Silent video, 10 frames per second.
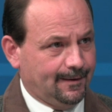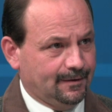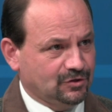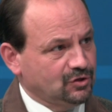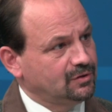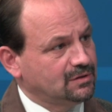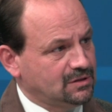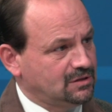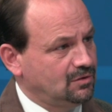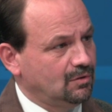
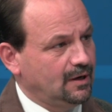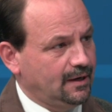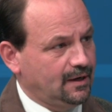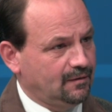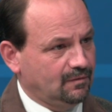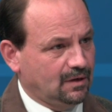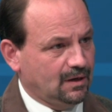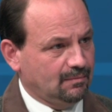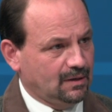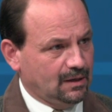assurances do I have that
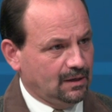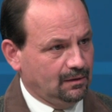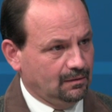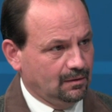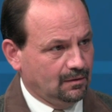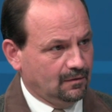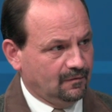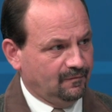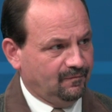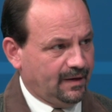I'm getting
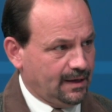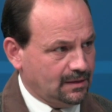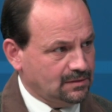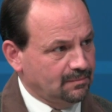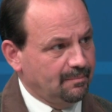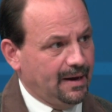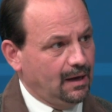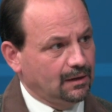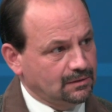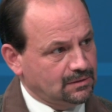facts and
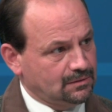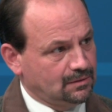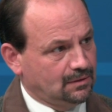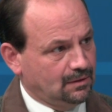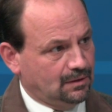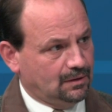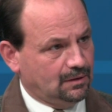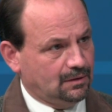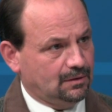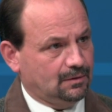balance?
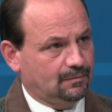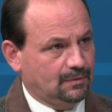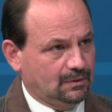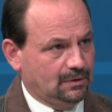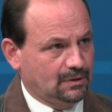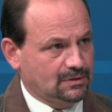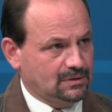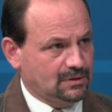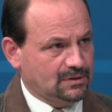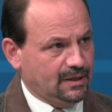
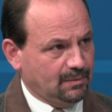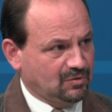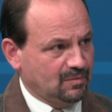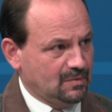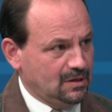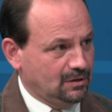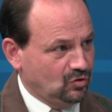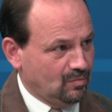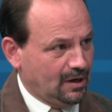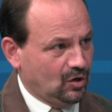Is that up to me to
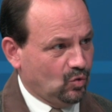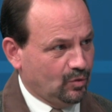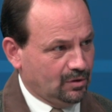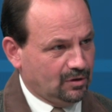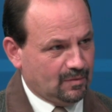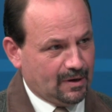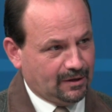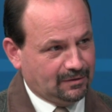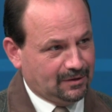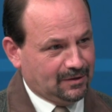do my homework, or am
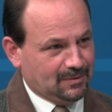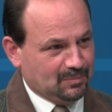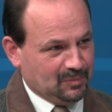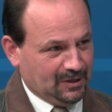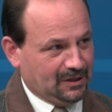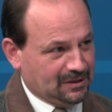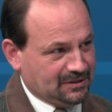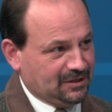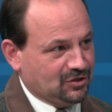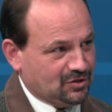I picking a
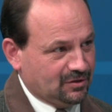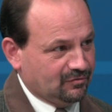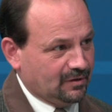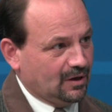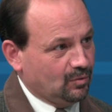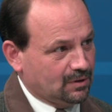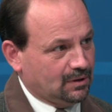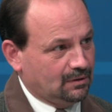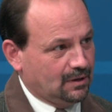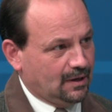station and running with
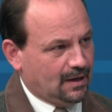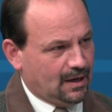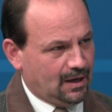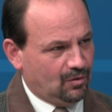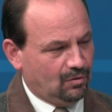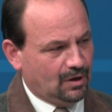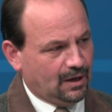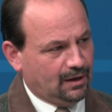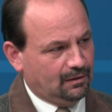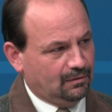it? How will
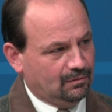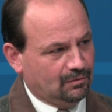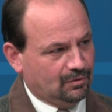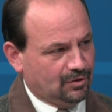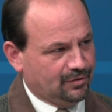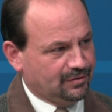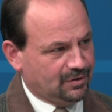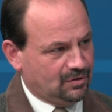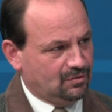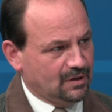I learn to
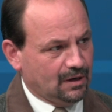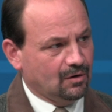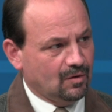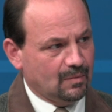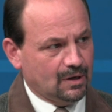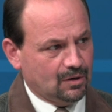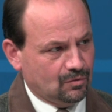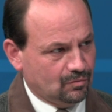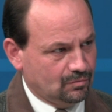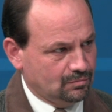do that on my
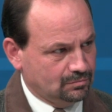own?